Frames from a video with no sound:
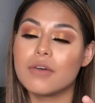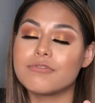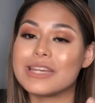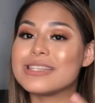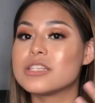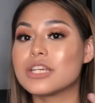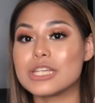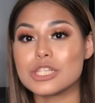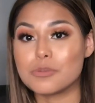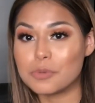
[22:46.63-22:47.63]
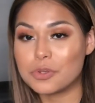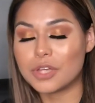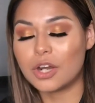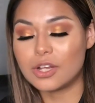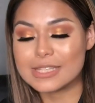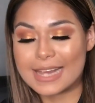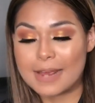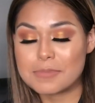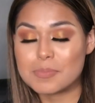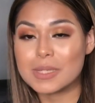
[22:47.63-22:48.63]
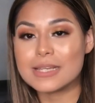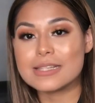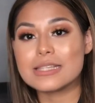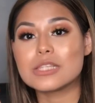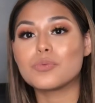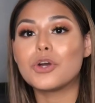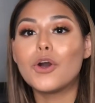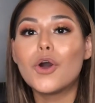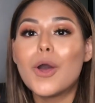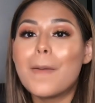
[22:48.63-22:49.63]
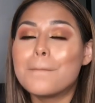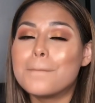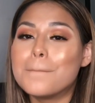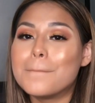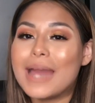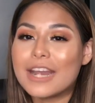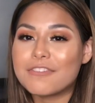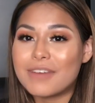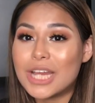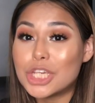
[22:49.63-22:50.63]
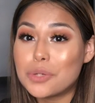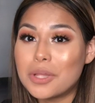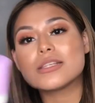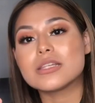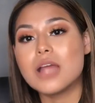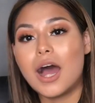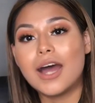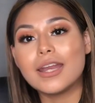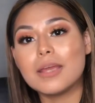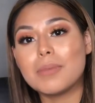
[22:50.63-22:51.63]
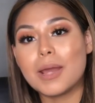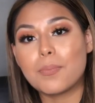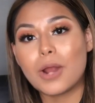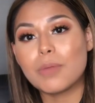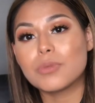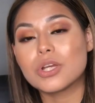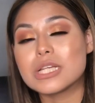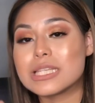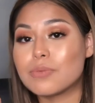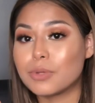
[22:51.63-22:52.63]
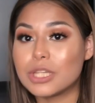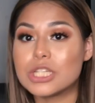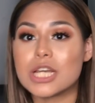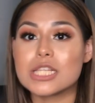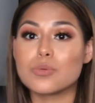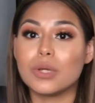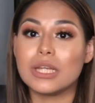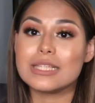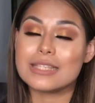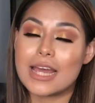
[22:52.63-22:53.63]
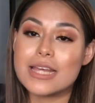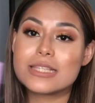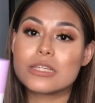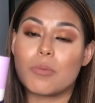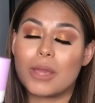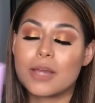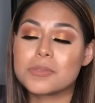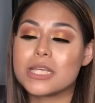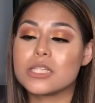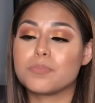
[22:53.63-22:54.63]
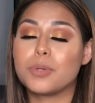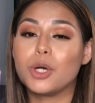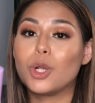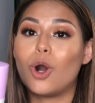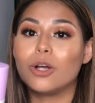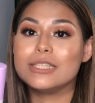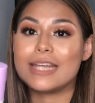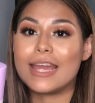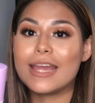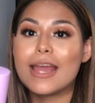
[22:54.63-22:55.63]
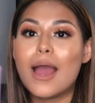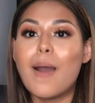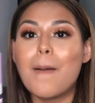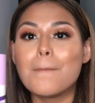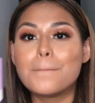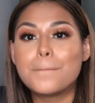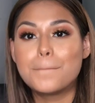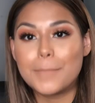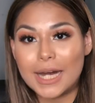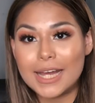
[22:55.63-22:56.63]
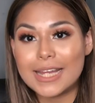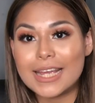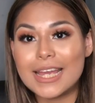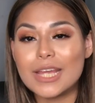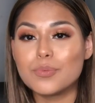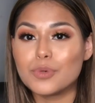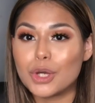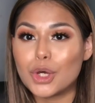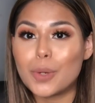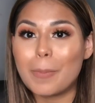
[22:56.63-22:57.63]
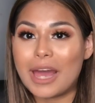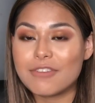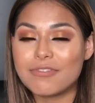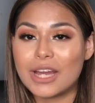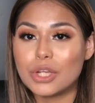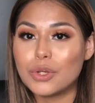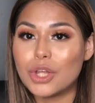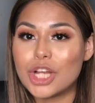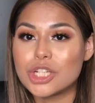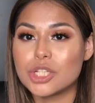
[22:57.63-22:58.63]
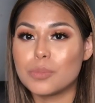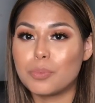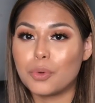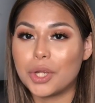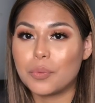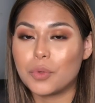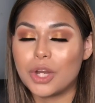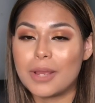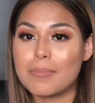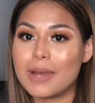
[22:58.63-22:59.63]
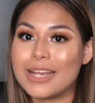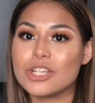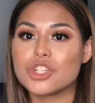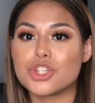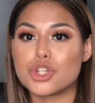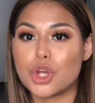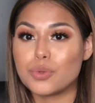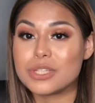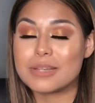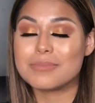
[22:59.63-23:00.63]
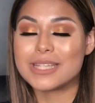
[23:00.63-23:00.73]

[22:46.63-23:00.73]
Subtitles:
face looking smooth at all times, because this will mattify you. It's not a bad primer because it really does what it says. Your makeup stays put all day. But it will mattify you a lot to the point where it might show some